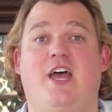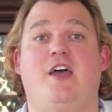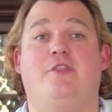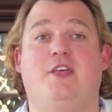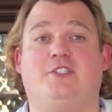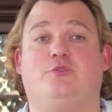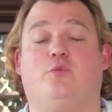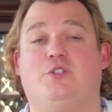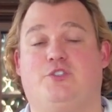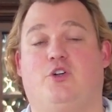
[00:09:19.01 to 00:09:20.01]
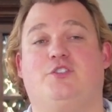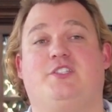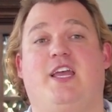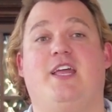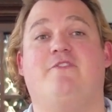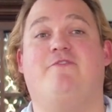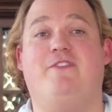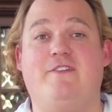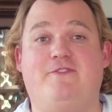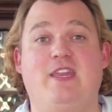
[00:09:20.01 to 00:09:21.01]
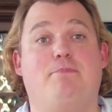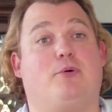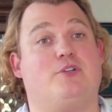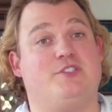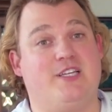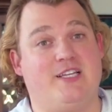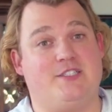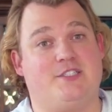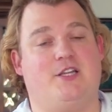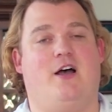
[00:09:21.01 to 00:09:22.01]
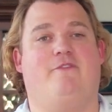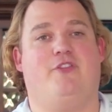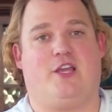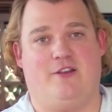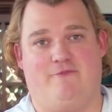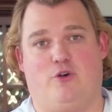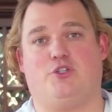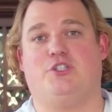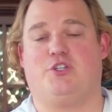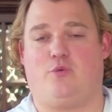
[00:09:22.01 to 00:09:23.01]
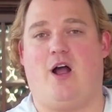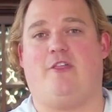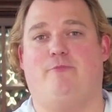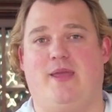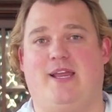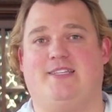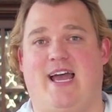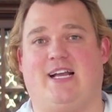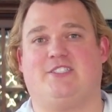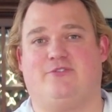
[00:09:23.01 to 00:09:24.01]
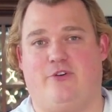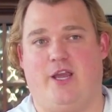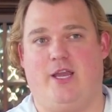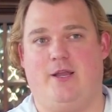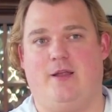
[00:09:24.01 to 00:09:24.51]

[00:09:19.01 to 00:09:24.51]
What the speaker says: this results in 50% of the conversion to Roth being tax-free.